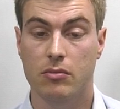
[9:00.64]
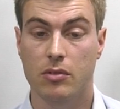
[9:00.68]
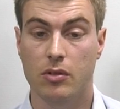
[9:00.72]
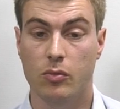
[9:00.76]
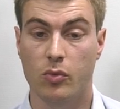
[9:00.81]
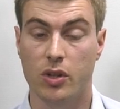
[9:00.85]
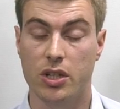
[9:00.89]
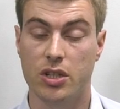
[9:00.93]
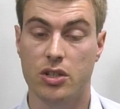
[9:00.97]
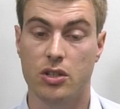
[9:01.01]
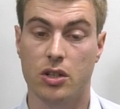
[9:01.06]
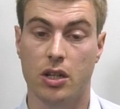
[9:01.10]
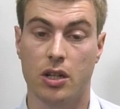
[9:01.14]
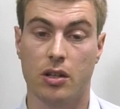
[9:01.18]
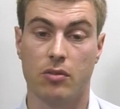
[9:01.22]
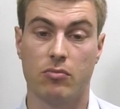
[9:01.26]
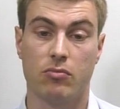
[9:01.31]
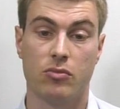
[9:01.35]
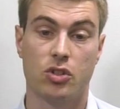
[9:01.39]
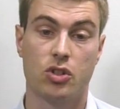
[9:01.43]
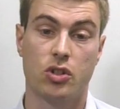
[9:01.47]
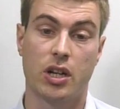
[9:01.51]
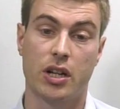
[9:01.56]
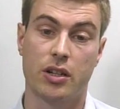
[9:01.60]
which the
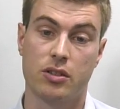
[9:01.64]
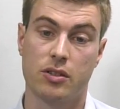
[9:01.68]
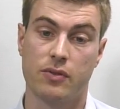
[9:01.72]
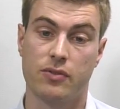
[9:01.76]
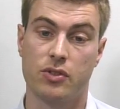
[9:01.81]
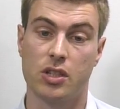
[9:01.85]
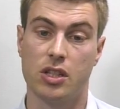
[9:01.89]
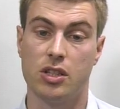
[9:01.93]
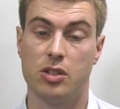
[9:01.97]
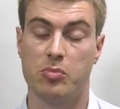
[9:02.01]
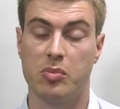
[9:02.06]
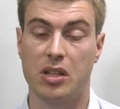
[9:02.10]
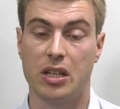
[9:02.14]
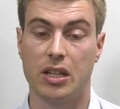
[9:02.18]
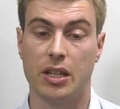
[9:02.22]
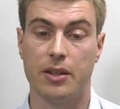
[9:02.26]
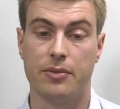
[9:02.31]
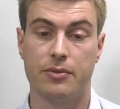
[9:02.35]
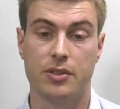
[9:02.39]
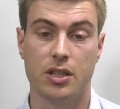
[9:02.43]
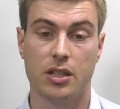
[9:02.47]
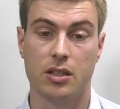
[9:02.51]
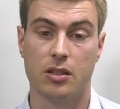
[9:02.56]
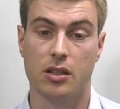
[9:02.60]
tracks have since been
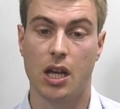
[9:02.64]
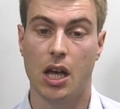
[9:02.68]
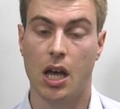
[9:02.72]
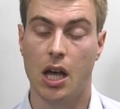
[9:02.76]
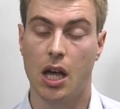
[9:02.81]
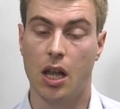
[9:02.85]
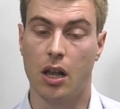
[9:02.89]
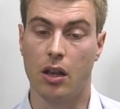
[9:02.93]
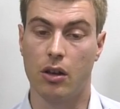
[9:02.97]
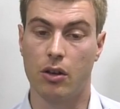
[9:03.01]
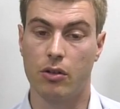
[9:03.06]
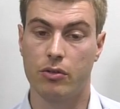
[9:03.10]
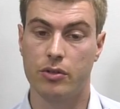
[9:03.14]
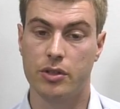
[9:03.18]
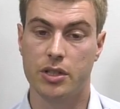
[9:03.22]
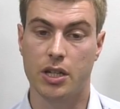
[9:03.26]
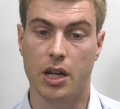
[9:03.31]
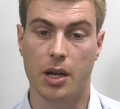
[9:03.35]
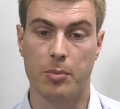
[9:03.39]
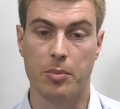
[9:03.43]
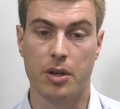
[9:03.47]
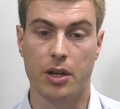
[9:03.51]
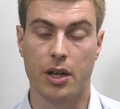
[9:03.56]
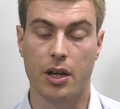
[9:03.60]
lifted a long
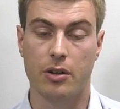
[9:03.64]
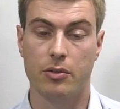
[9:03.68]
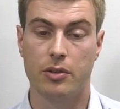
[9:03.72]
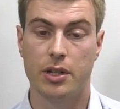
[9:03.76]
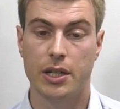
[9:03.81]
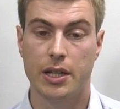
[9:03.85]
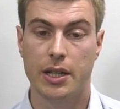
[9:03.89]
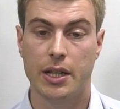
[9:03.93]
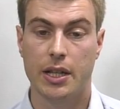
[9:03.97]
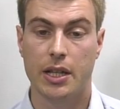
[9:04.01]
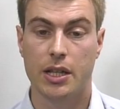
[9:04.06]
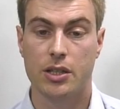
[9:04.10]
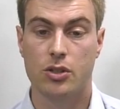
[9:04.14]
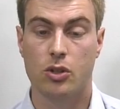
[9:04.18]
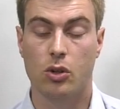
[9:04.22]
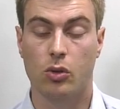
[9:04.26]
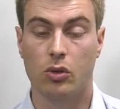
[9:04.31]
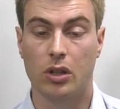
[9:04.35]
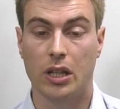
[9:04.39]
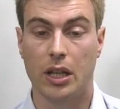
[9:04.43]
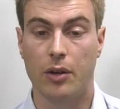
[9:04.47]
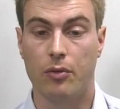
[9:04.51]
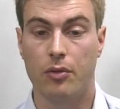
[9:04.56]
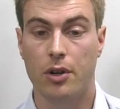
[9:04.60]
time ago. It's
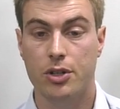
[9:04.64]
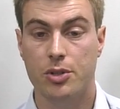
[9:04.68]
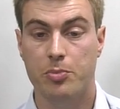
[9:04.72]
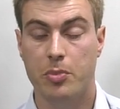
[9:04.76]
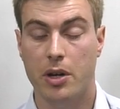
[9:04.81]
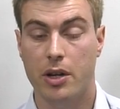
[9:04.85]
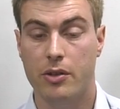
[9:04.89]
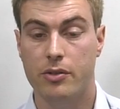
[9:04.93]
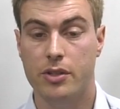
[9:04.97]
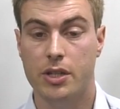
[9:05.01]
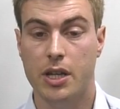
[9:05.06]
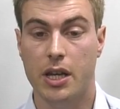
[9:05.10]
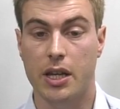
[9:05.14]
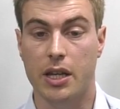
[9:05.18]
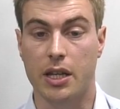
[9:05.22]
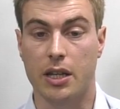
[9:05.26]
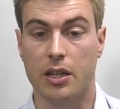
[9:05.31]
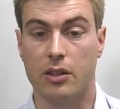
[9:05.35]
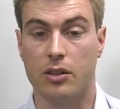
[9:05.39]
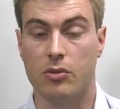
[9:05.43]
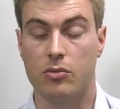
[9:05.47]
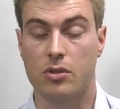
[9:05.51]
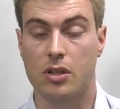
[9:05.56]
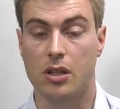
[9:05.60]
called La Roche-Posay,
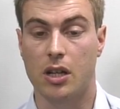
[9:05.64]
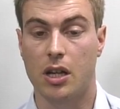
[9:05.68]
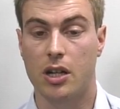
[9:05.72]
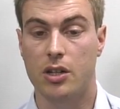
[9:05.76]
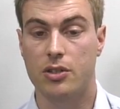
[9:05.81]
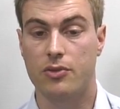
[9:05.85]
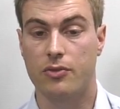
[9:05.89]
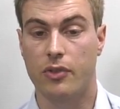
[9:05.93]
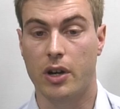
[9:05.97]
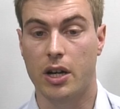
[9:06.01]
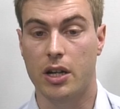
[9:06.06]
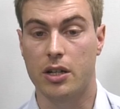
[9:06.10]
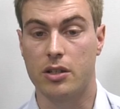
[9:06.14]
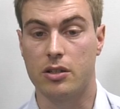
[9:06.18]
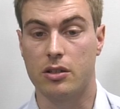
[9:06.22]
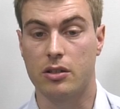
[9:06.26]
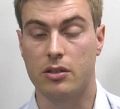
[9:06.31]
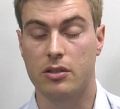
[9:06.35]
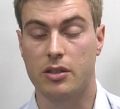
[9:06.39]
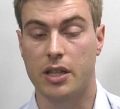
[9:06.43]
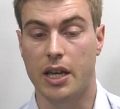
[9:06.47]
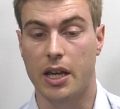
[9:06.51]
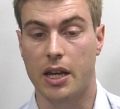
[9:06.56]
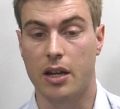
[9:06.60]
and there was a large
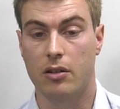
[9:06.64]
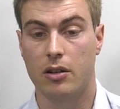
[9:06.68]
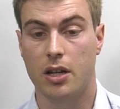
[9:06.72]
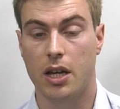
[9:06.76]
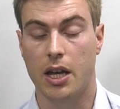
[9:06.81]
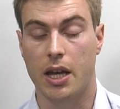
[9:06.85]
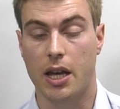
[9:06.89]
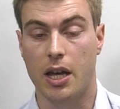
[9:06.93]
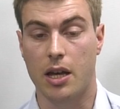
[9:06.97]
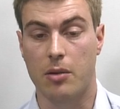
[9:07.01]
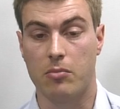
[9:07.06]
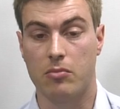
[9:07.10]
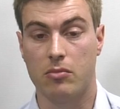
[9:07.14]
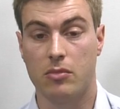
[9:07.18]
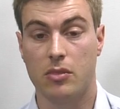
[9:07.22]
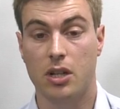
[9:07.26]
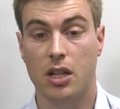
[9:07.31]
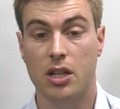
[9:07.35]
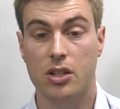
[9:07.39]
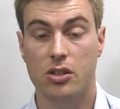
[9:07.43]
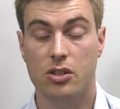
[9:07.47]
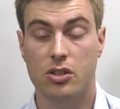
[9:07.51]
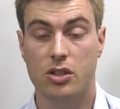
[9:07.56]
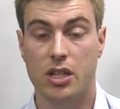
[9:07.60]
viaduct there.
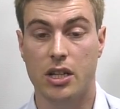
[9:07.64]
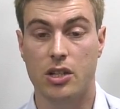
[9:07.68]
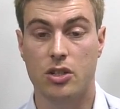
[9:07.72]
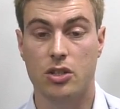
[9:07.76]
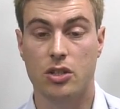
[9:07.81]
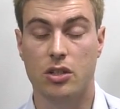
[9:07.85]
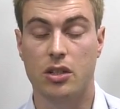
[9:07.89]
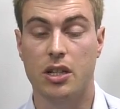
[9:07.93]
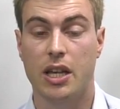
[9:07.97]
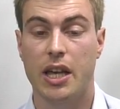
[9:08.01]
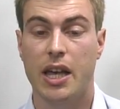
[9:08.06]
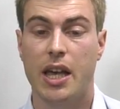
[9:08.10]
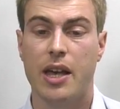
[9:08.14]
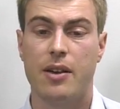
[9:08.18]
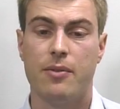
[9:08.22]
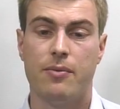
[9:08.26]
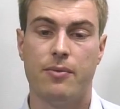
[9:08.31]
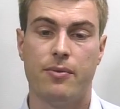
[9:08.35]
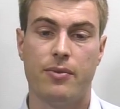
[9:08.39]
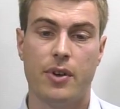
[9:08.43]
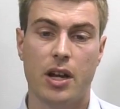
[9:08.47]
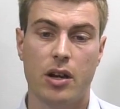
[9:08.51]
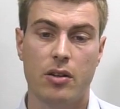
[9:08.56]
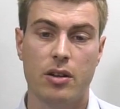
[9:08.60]
Nice station,
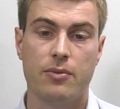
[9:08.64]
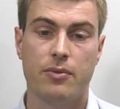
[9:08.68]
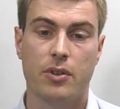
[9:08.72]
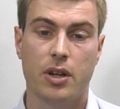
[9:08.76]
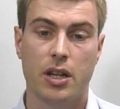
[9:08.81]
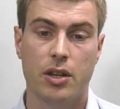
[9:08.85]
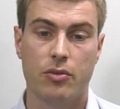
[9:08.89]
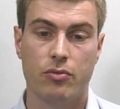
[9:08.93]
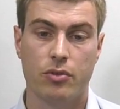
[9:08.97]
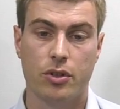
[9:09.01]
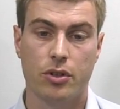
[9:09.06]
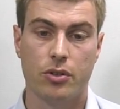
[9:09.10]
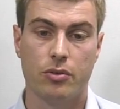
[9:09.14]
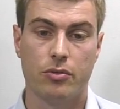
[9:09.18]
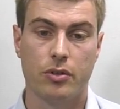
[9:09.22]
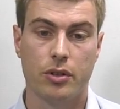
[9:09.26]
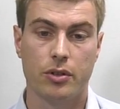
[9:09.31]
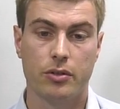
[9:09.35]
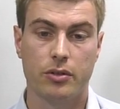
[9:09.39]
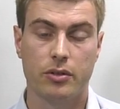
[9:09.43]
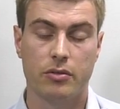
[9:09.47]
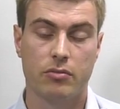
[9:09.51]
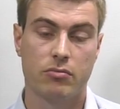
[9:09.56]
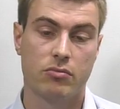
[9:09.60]
very, very
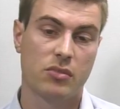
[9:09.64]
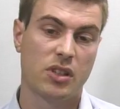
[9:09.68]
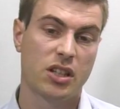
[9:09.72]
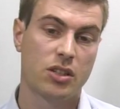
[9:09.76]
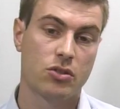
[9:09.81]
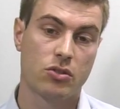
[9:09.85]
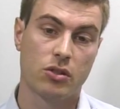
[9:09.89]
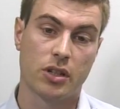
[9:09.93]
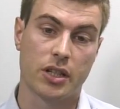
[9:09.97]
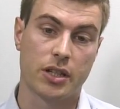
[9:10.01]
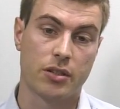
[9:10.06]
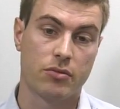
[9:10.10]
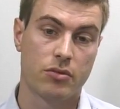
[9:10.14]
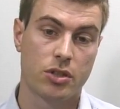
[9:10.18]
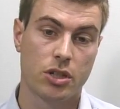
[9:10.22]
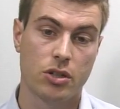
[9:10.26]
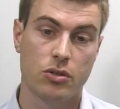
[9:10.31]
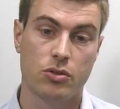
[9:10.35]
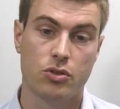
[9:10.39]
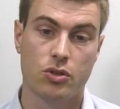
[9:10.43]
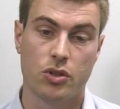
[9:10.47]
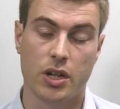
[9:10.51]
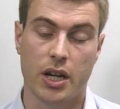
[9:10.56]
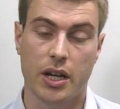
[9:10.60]
rural, literally
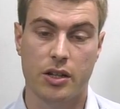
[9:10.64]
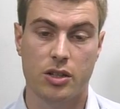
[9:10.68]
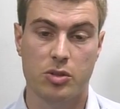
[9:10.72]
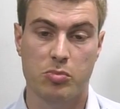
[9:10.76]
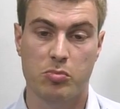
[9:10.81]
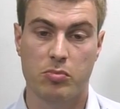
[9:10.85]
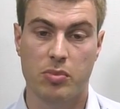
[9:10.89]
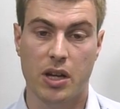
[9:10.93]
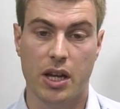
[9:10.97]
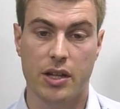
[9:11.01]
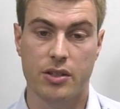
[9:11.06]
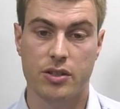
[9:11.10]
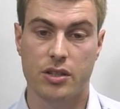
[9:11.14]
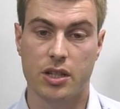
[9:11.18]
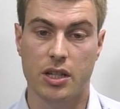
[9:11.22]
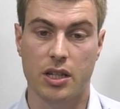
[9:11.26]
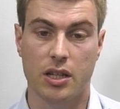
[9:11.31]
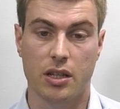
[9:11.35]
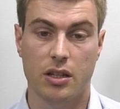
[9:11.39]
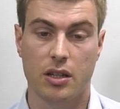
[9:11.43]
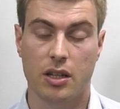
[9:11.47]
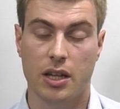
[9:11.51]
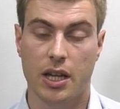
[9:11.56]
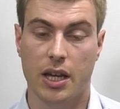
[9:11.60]
2 tracks
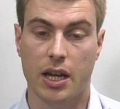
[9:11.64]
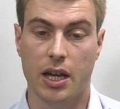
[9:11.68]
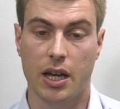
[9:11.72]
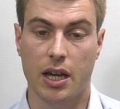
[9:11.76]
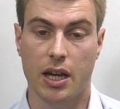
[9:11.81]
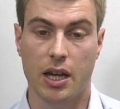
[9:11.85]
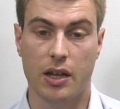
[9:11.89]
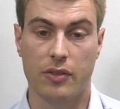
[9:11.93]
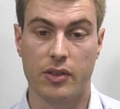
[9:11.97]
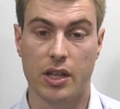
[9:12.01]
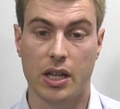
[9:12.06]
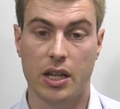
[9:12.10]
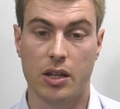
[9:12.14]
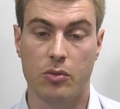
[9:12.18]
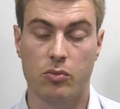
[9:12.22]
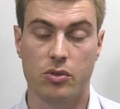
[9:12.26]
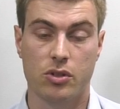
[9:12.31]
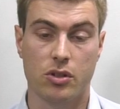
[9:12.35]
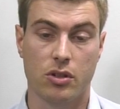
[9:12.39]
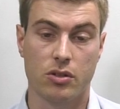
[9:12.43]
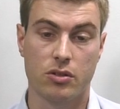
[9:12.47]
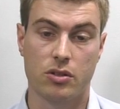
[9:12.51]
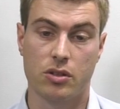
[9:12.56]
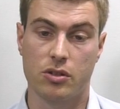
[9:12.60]
passing, and then it was
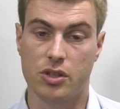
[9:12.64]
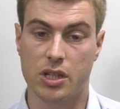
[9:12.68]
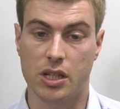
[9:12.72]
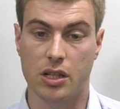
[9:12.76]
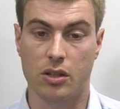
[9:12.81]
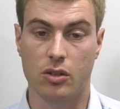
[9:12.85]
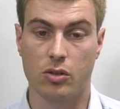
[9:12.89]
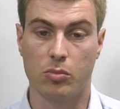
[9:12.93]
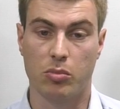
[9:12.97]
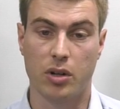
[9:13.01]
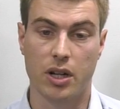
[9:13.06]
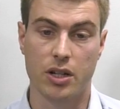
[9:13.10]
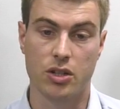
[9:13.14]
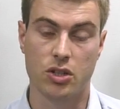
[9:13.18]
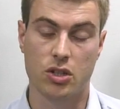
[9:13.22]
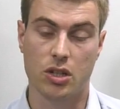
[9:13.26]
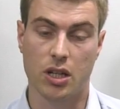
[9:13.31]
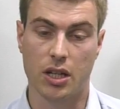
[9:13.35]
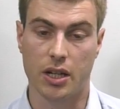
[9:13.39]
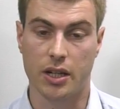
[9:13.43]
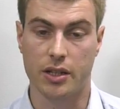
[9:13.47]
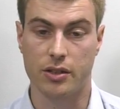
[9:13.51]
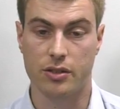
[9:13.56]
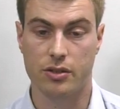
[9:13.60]
onto single branch
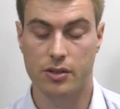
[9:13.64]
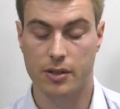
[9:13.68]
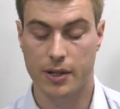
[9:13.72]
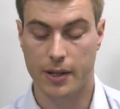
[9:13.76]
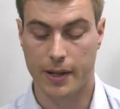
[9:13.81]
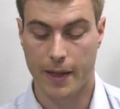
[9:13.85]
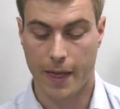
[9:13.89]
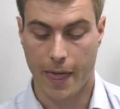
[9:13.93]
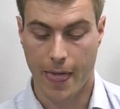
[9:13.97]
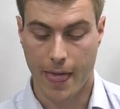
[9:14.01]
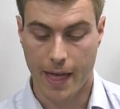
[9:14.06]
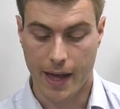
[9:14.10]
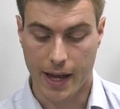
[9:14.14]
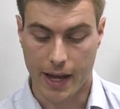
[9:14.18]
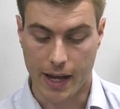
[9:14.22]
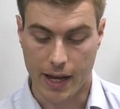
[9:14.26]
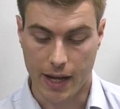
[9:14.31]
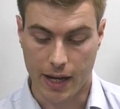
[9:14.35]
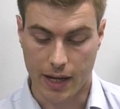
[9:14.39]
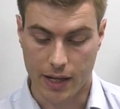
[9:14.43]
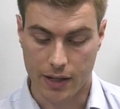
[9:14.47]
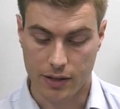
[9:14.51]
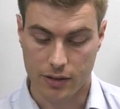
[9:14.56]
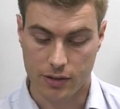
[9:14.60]
lines.
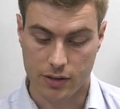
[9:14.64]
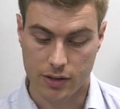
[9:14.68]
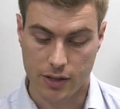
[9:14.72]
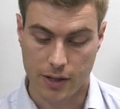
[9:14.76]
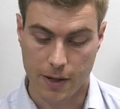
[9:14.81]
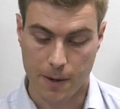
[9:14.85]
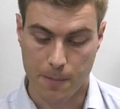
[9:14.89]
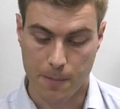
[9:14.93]
And